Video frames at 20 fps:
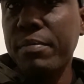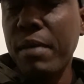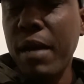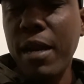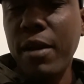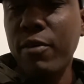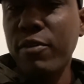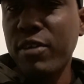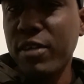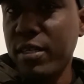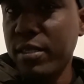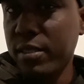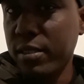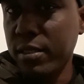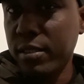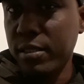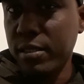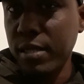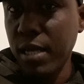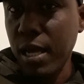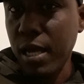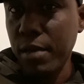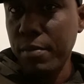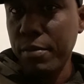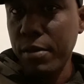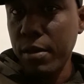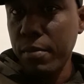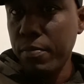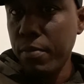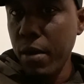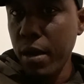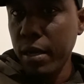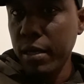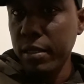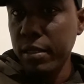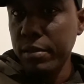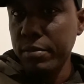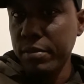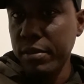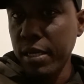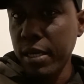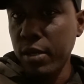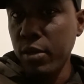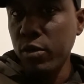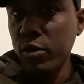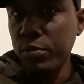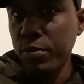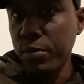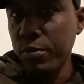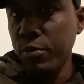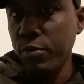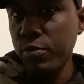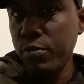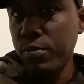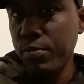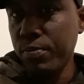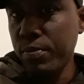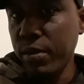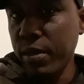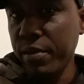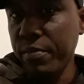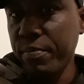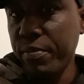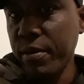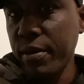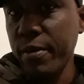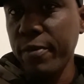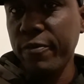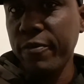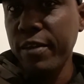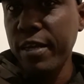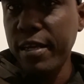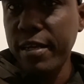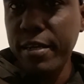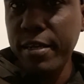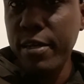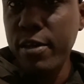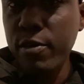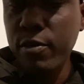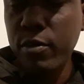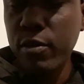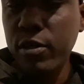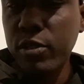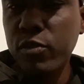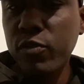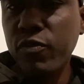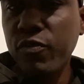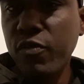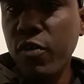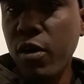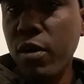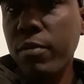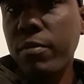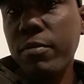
But I don't think it's a zombie apocalypse. Now, those people who prepare for that, they're going a little too far.